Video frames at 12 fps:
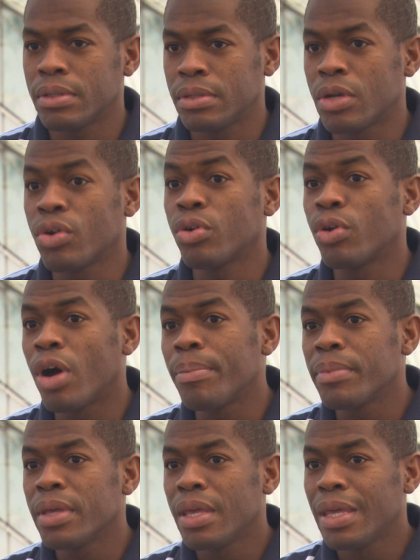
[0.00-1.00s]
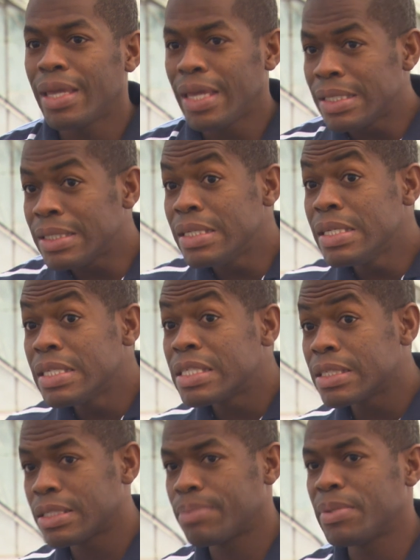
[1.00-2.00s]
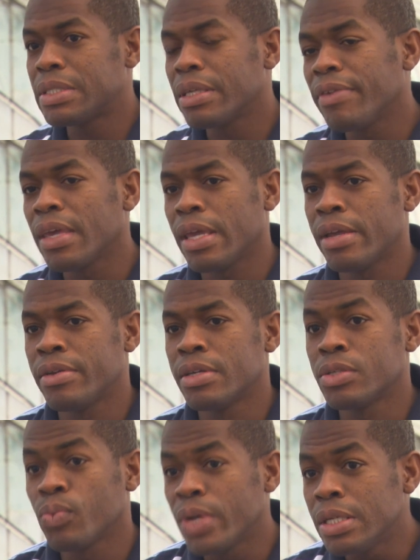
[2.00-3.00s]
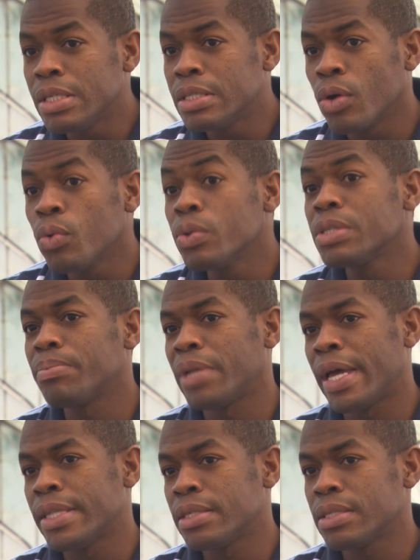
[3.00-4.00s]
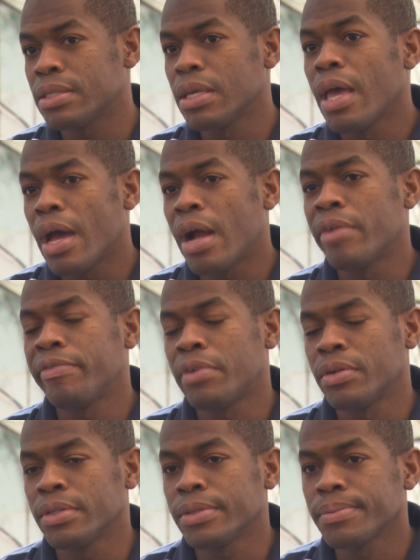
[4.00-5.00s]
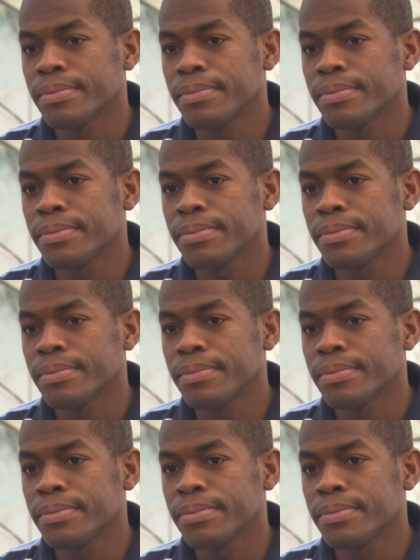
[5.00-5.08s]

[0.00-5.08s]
the crop in these specific areas where these host plants are found.